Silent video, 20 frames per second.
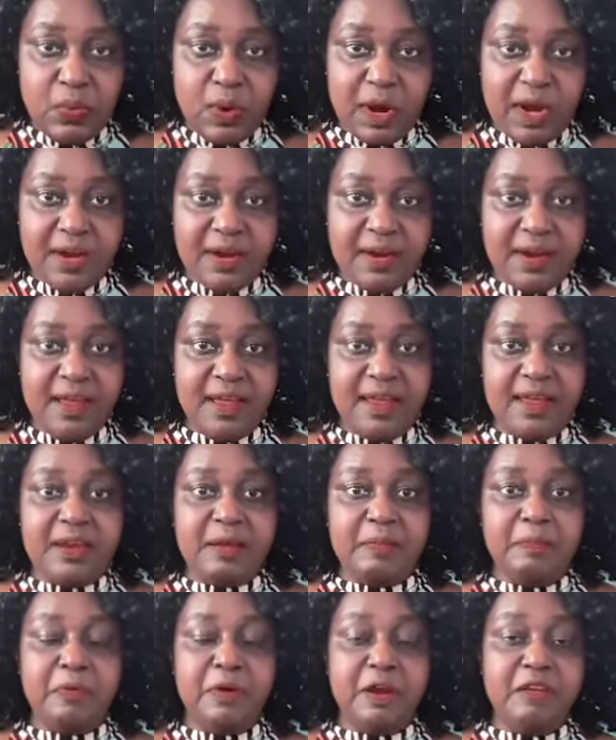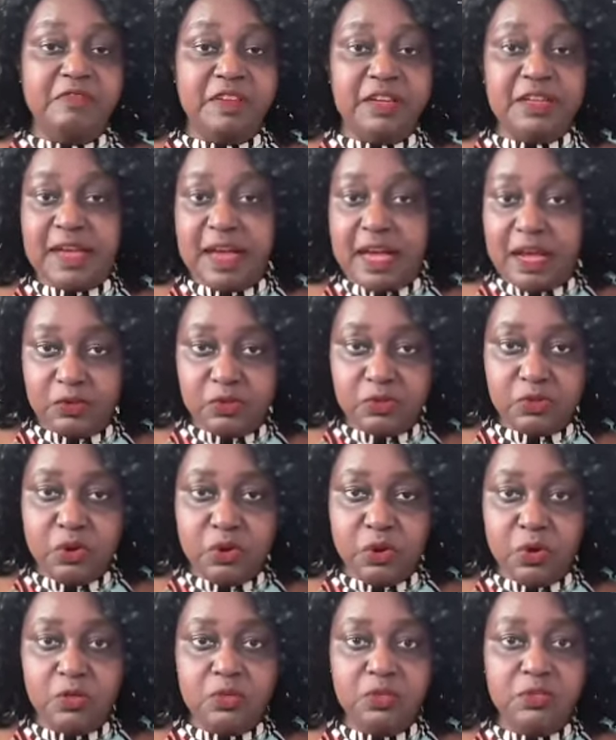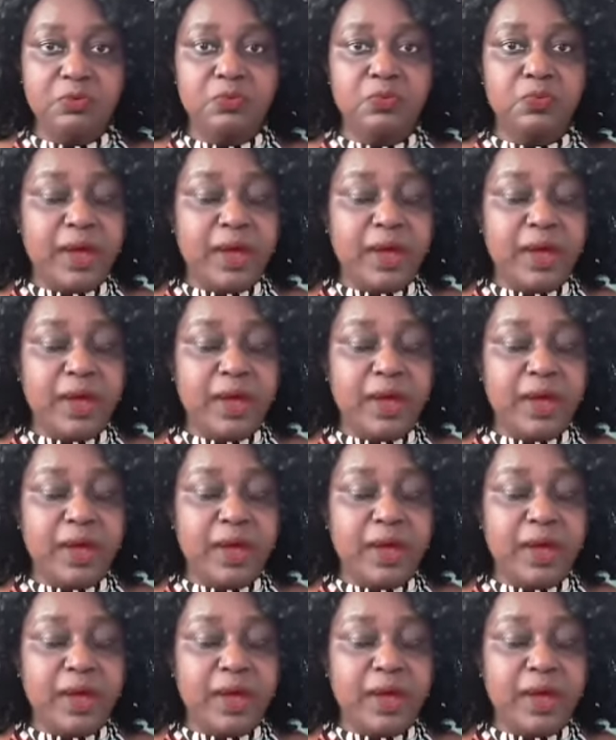worker in a private household,